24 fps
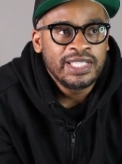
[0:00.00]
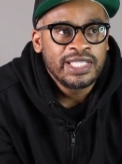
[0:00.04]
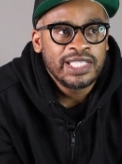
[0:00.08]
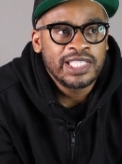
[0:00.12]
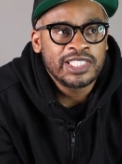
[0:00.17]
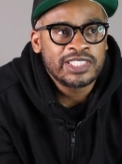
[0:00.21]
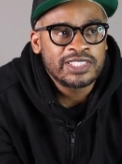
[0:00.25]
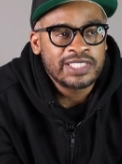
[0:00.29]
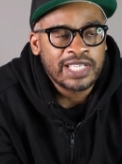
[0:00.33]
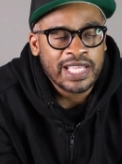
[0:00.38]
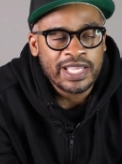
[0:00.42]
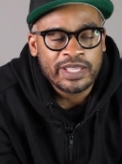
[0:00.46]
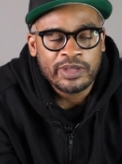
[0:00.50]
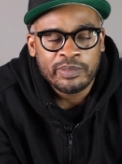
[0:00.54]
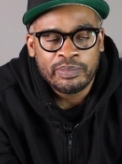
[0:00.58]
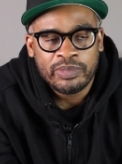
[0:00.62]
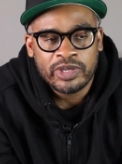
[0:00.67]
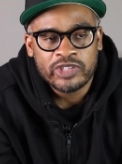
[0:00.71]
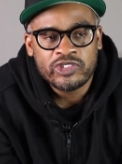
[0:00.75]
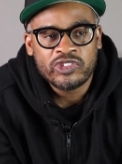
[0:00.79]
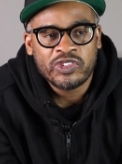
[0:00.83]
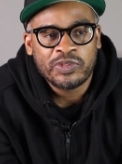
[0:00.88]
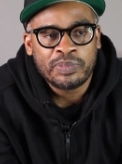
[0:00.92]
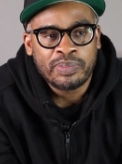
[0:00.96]
It's like a
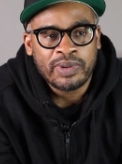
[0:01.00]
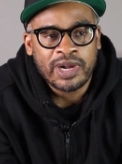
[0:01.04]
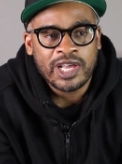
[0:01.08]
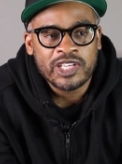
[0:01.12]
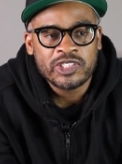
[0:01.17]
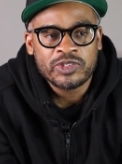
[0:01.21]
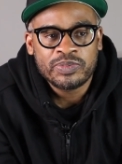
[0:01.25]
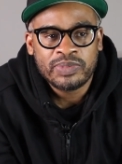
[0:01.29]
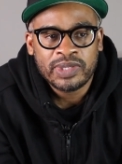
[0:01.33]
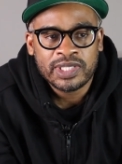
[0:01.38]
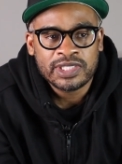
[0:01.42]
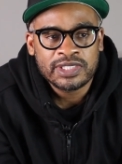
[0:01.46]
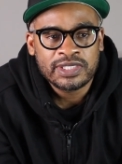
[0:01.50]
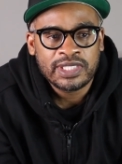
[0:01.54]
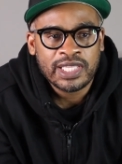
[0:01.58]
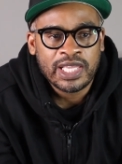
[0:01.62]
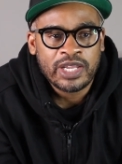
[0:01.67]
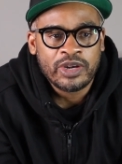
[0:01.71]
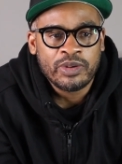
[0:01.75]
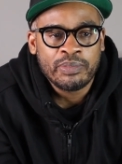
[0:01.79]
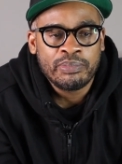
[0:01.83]
bunch of prospects that